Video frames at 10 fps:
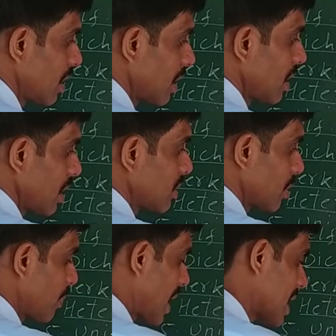So
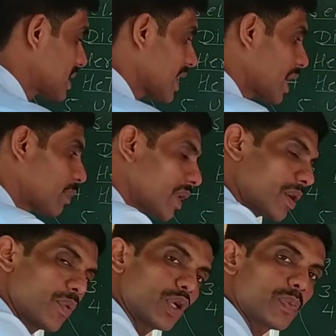plants that bear
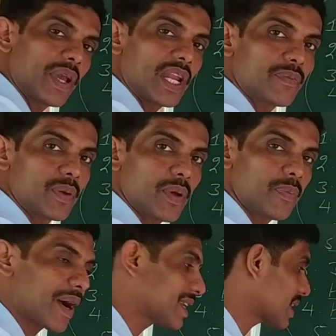both male and female parts
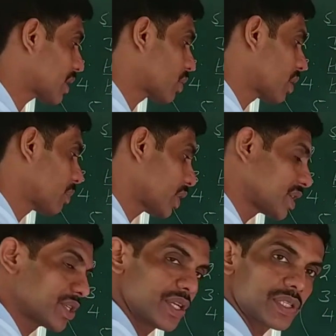are called
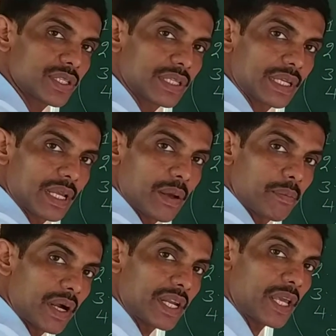monoecious. But
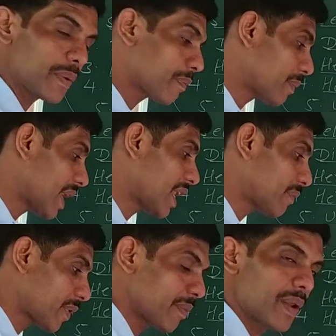if male and
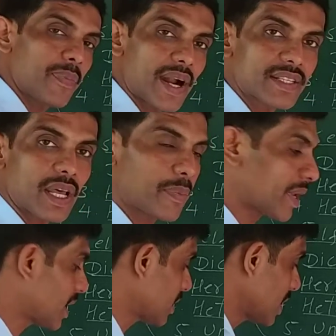female parts are present
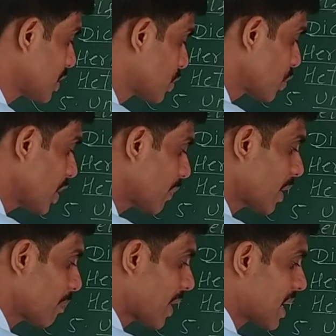in two different
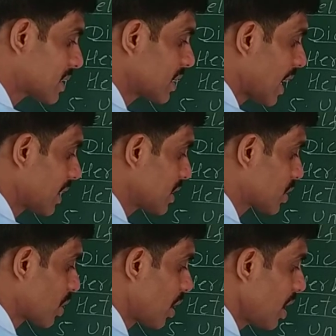plants, that is
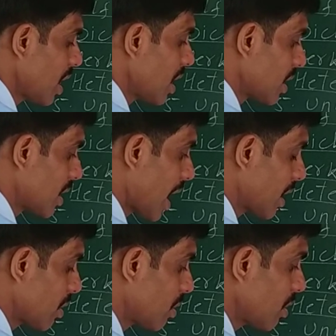called
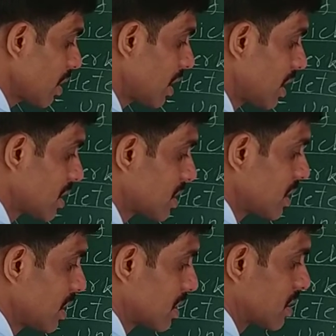dioecious.